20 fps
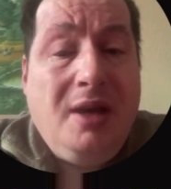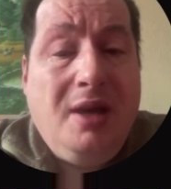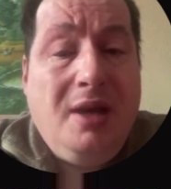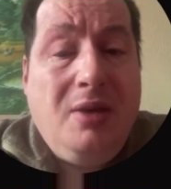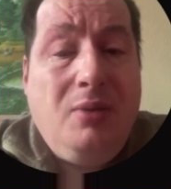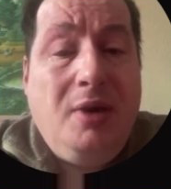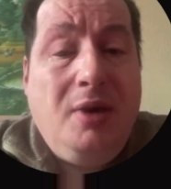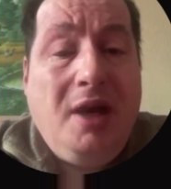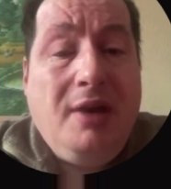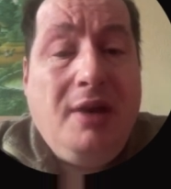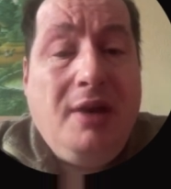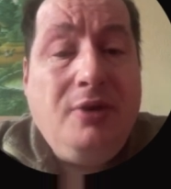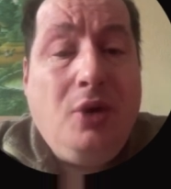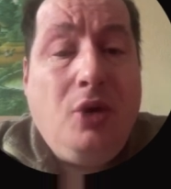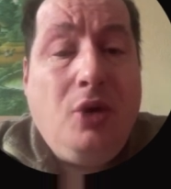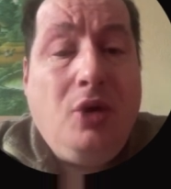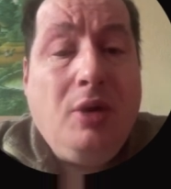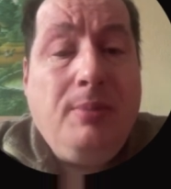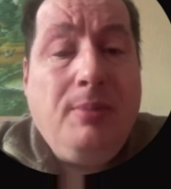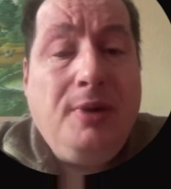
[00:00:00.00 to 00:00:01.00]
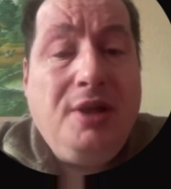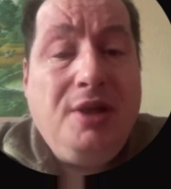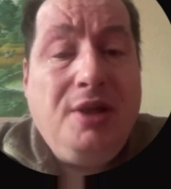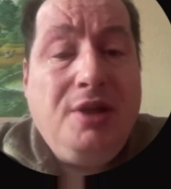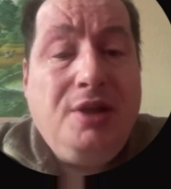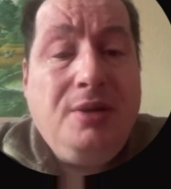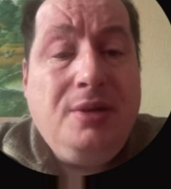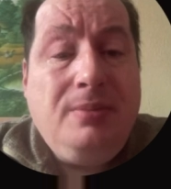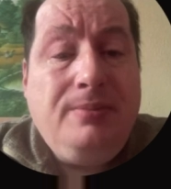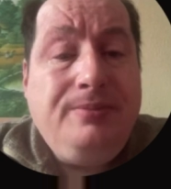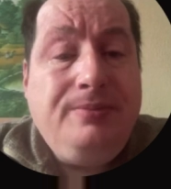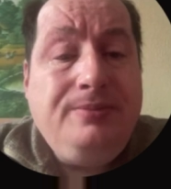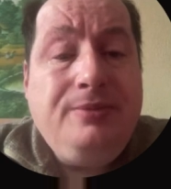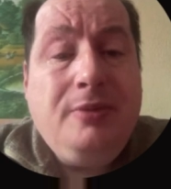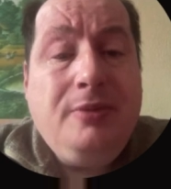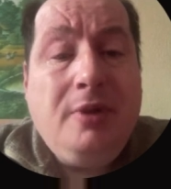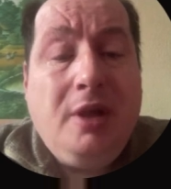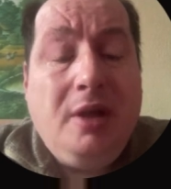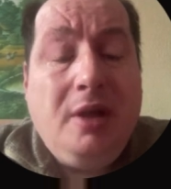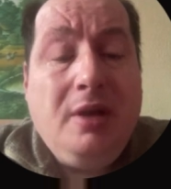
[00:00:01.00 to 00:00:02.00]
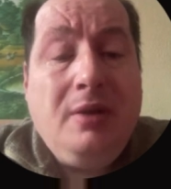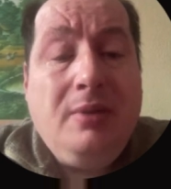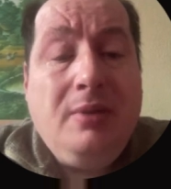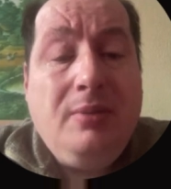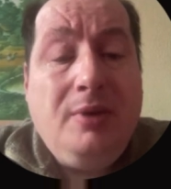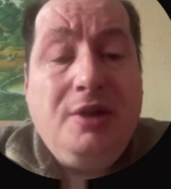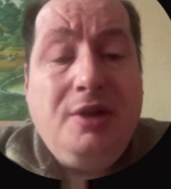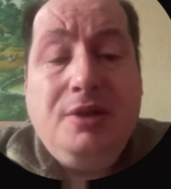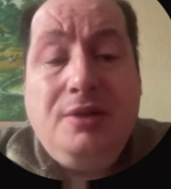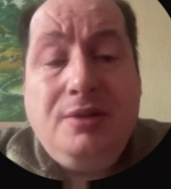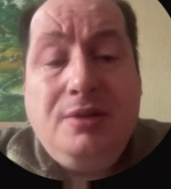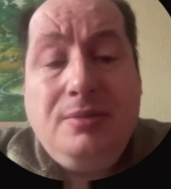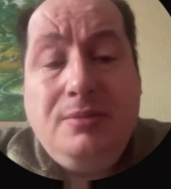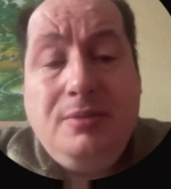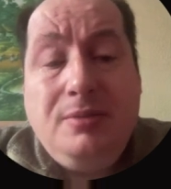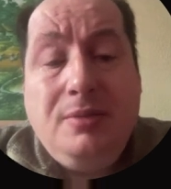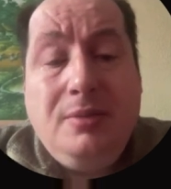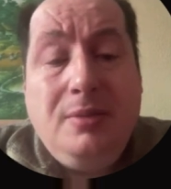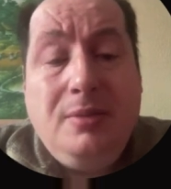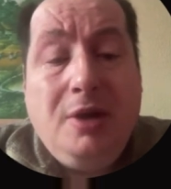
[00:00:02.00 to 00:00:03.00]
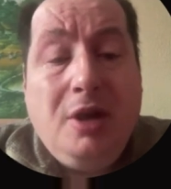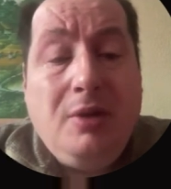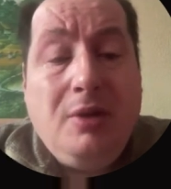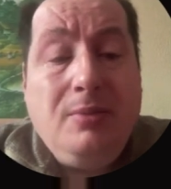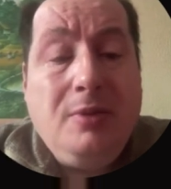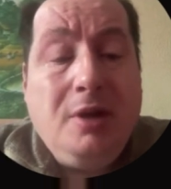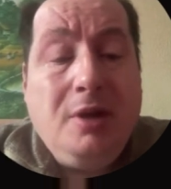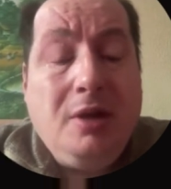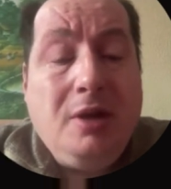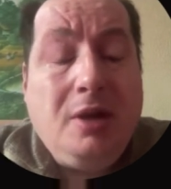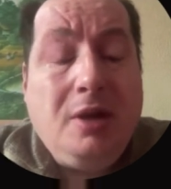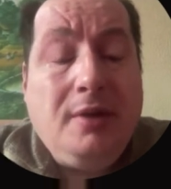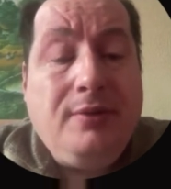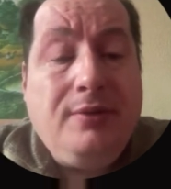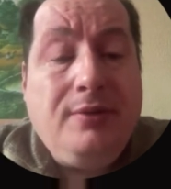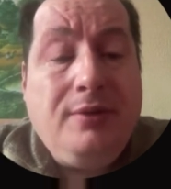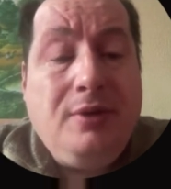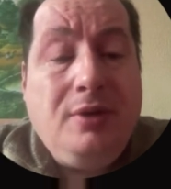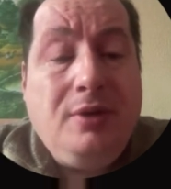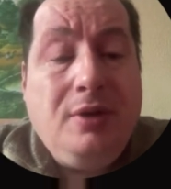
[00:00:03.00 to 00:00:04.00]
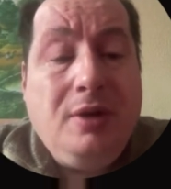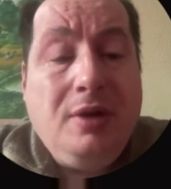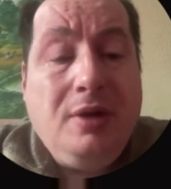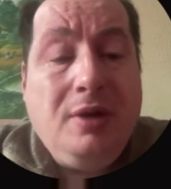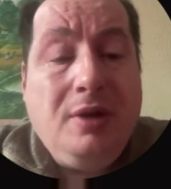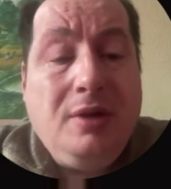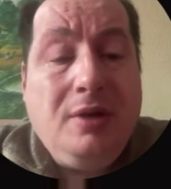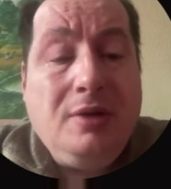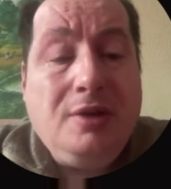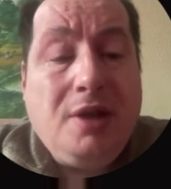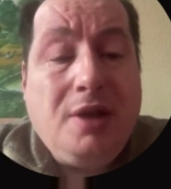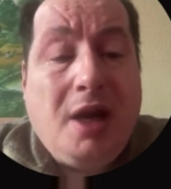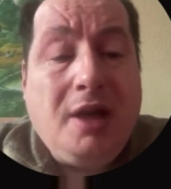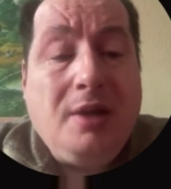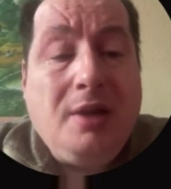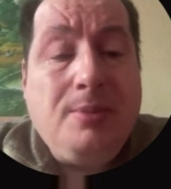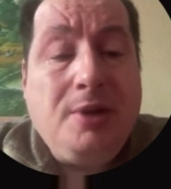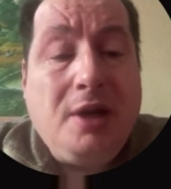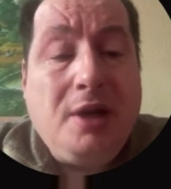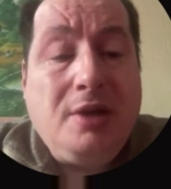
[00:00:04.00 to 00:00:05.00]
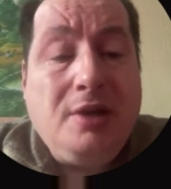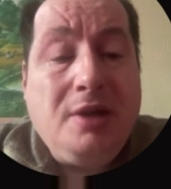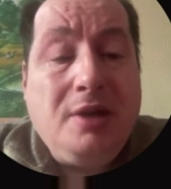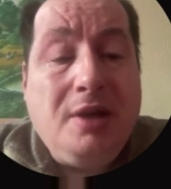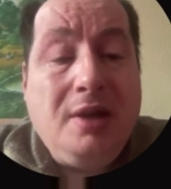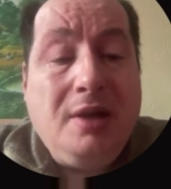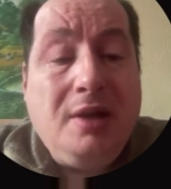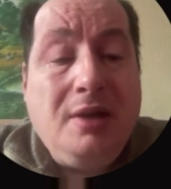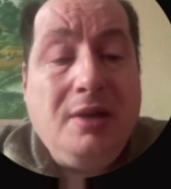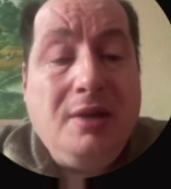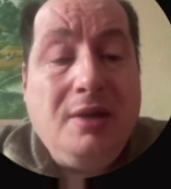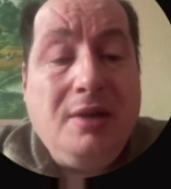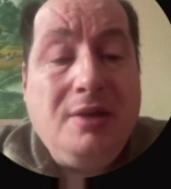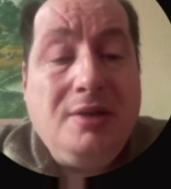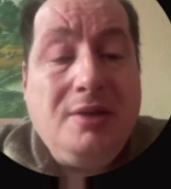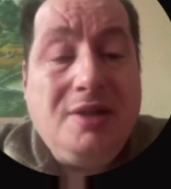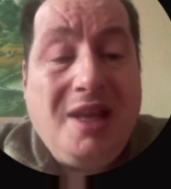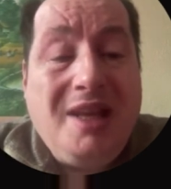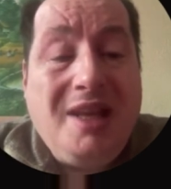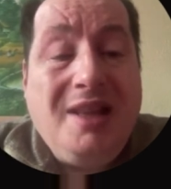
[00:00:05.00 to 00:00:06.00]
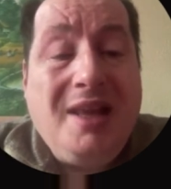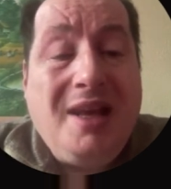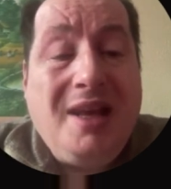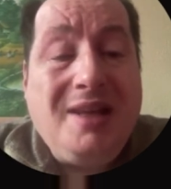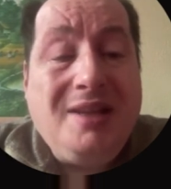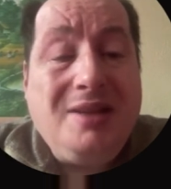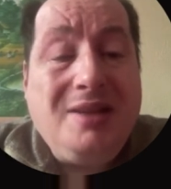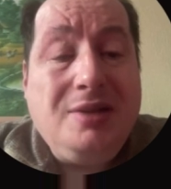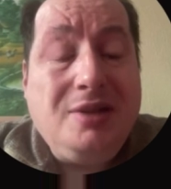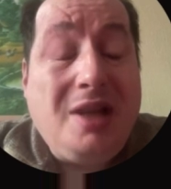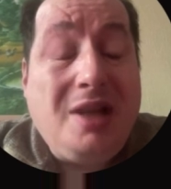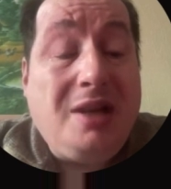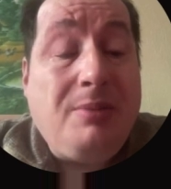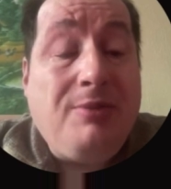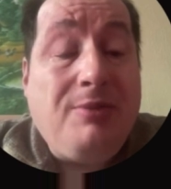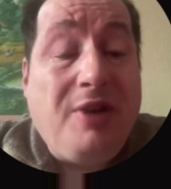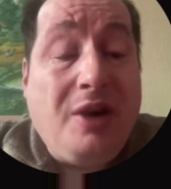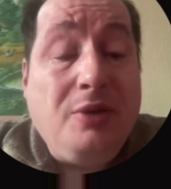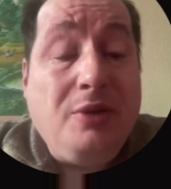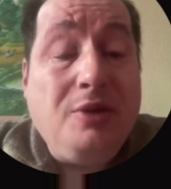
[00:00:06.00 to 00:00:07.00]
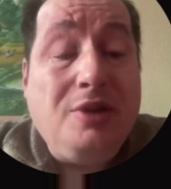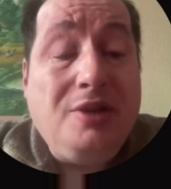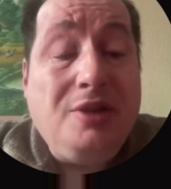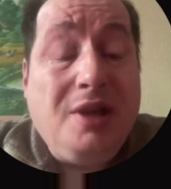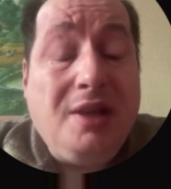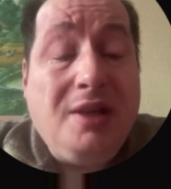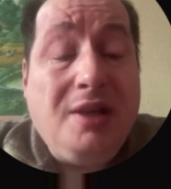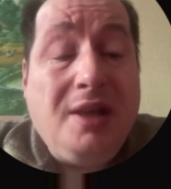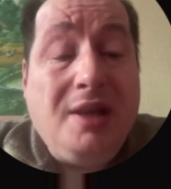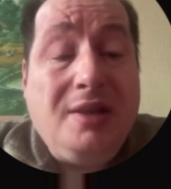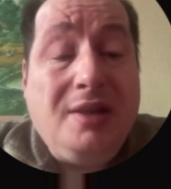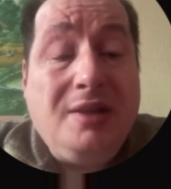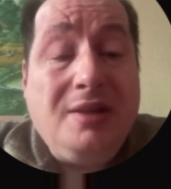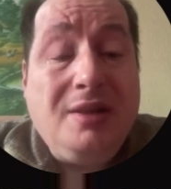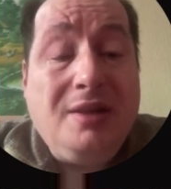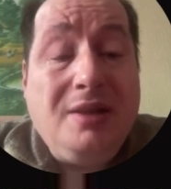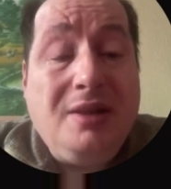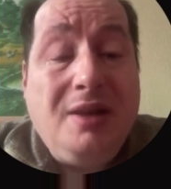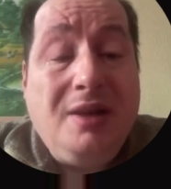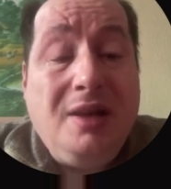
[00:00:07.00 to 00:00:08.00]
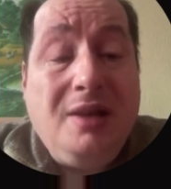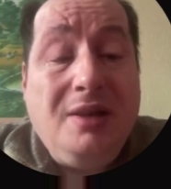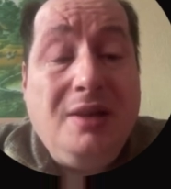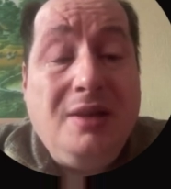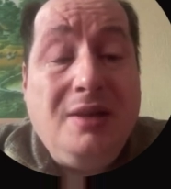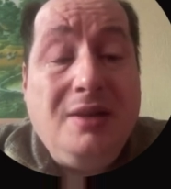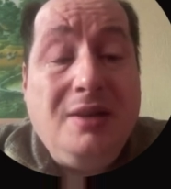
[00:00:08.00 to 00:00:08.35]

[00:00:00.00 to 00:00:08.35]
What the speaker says: we have no competition, which a lot of startups actually say that. Startup founders say that in